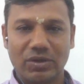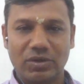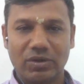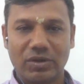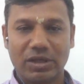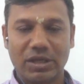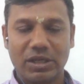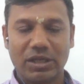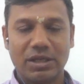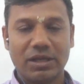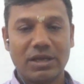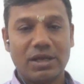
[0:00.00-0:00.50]

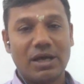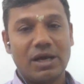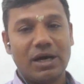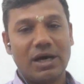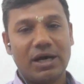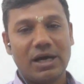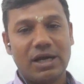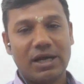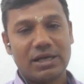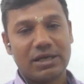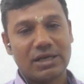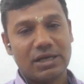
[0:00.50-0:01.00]
Okay,
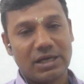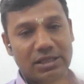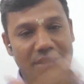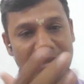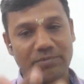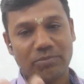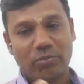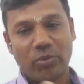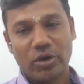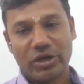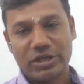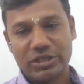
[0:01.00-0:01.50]
and
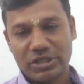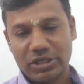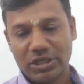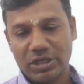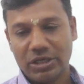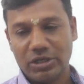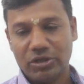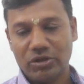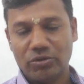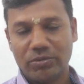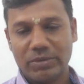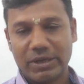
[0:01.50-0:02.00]
other point
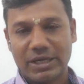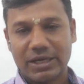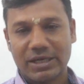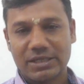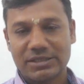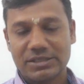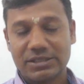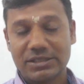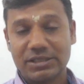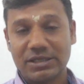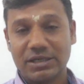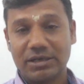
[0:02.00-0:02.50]
you may
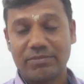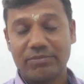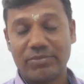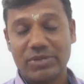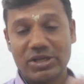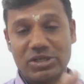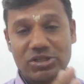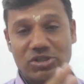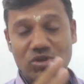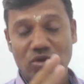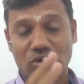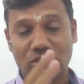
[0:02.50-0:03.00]
consider
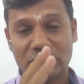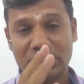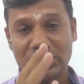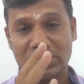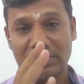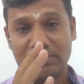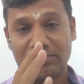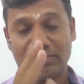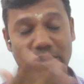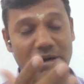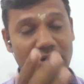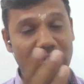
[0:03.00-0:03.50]
based on
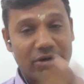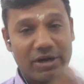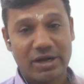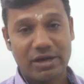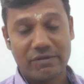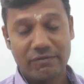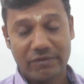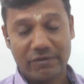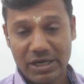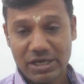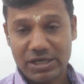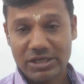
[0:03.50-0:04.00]
the power
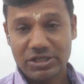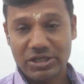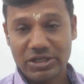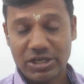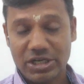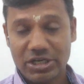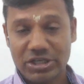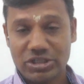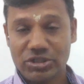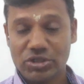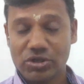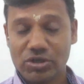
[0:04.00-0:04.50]
and weight
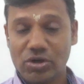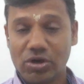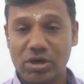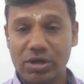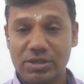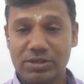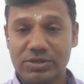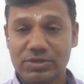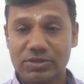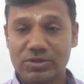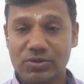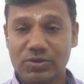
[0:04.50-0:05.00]
ratio
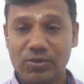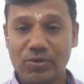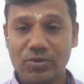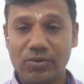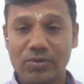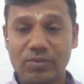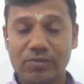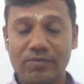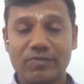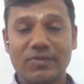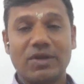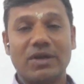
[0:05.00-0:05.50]

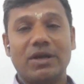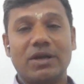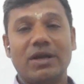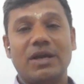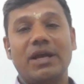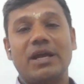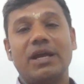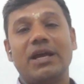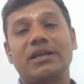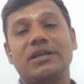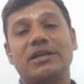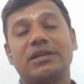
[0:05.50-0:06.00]
also,
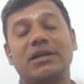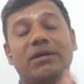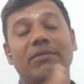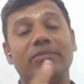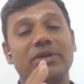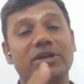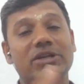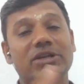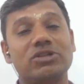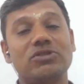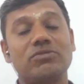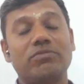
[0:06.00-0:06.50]
and
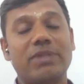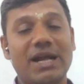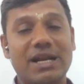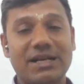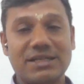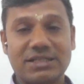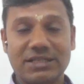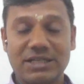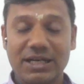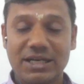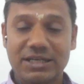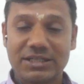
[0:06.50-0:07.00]
compared to
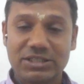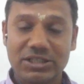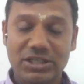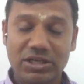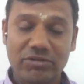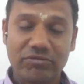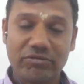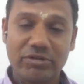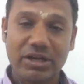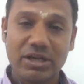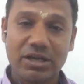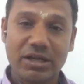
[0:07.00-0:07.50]
battery
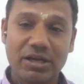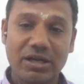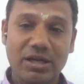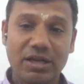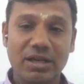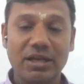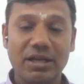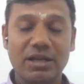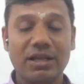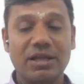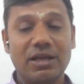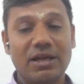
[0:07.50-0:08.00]
electric
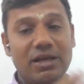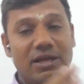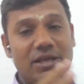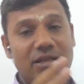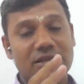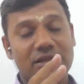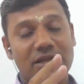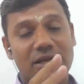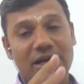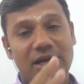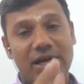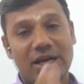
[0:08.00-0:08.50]
vehicle,
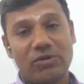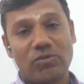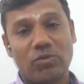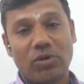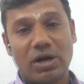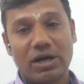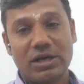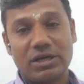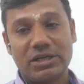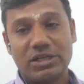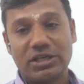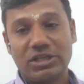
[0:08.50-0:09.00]
the
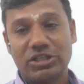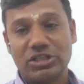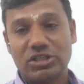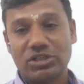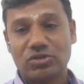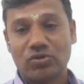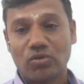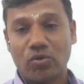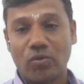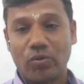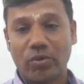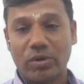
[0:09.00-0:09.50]
advantage is
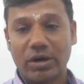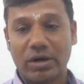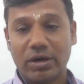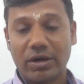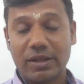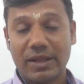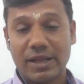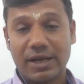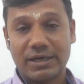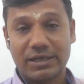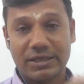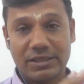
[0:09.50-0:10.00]
over,
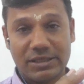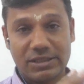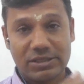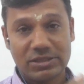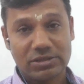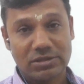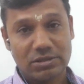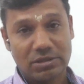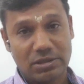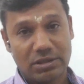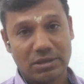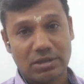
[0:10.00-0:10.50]
that
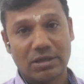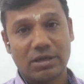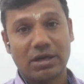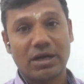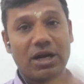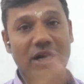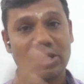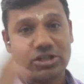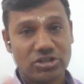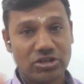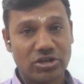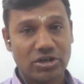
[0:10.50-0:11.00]
is
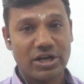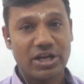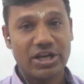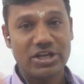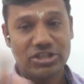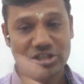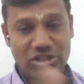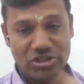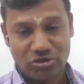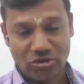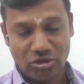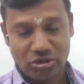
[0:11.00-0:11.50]
larger
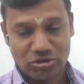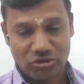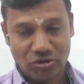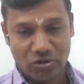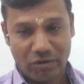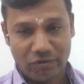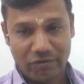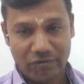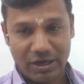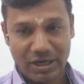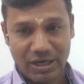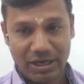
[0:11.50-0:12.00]
range is also
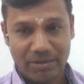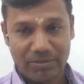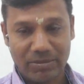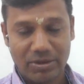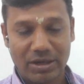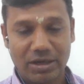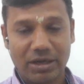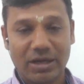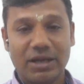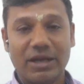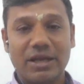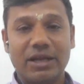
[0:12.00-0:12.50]

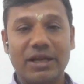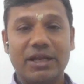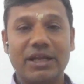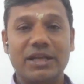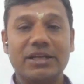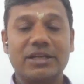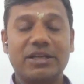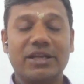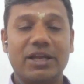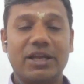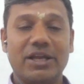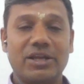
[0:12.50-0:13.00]
available
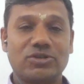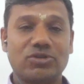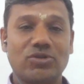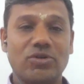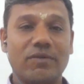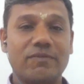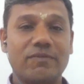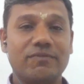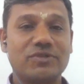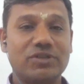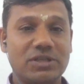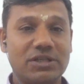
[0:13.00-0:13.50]
in case
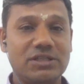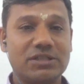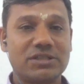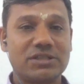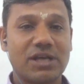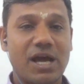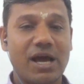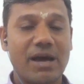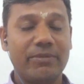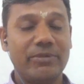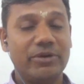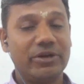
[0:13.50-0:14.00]
of series
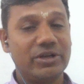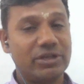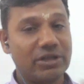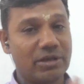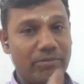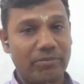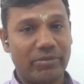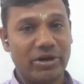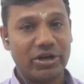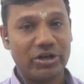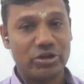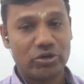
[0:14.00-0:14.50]
hybrid
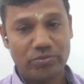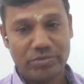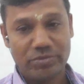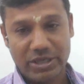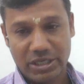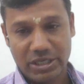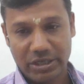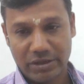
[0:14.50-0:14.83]
compared to EV,